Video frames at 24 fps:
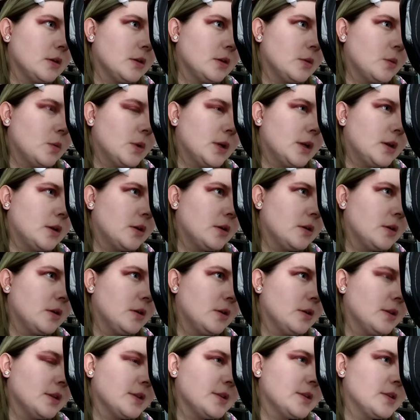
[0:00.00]
window,
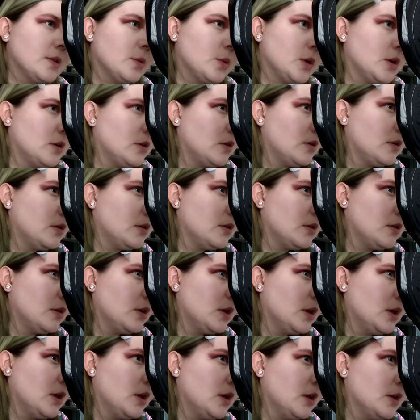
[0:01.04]
that's the word.
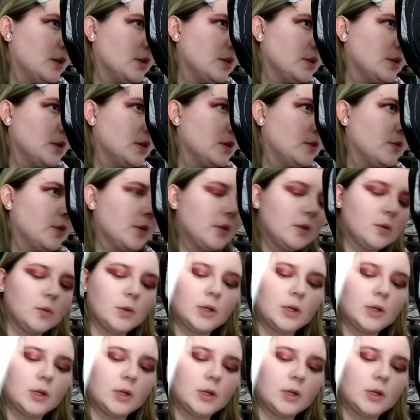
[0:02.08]
Sitting in front of the